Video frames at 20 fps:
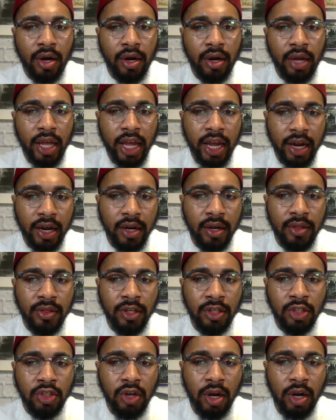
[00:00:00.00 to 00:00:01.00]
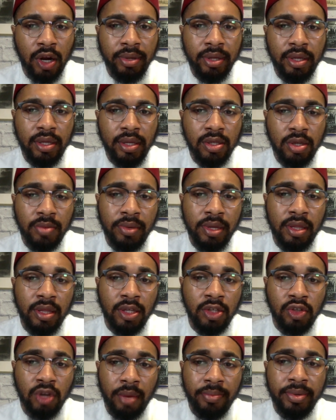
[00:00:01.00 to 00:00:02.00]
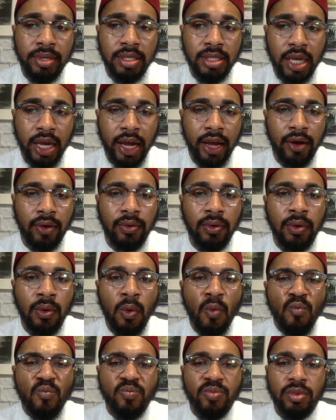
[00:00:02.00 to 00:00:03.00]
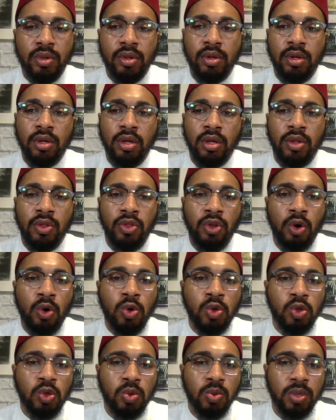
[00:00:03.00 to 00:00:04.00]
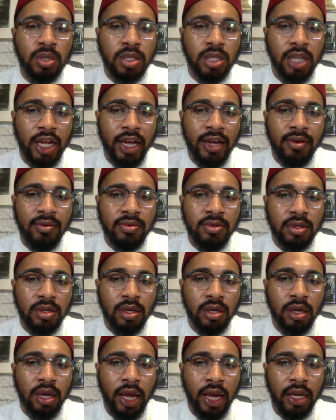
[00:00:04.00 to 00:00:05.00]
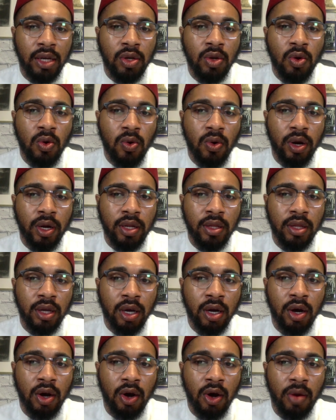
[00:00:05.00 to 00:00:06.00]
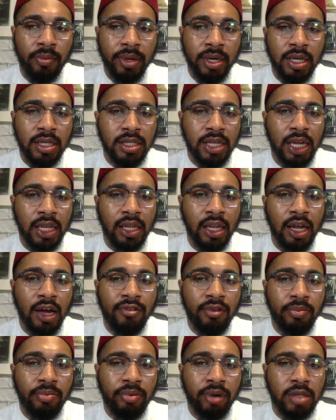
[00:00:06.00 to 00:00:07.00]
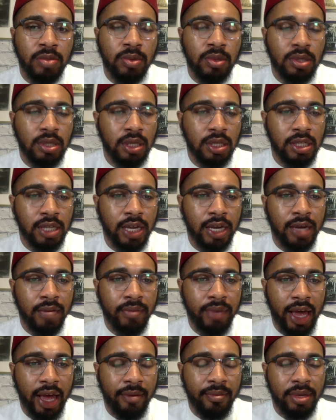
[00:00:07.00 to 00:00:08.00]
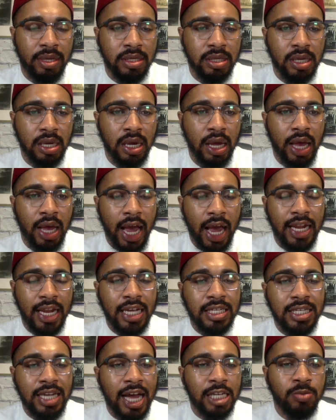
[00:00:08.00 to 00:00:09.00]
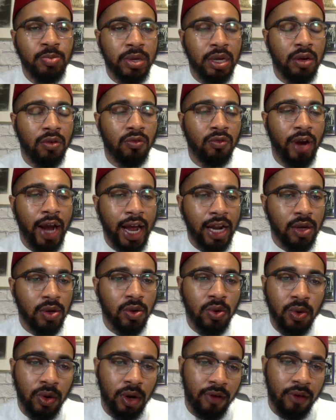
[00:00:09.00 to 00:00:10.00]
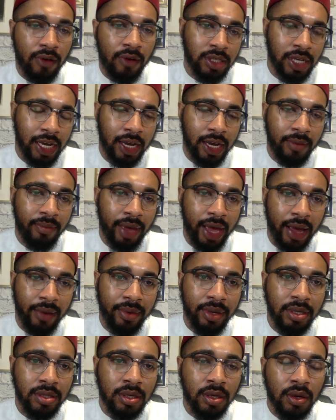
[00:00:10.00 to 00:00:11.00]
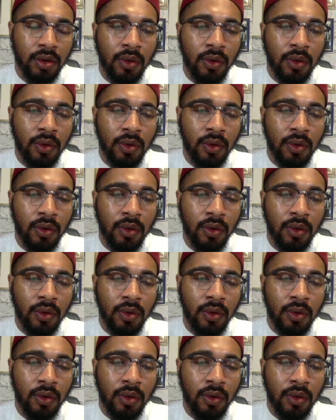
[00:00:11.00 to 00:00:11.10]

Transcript: hear the trumpet sound. Those who were slaves ignored the call because they loved the principles of the Ten Commandments. And that's not speaking radical of the Ten Commandments,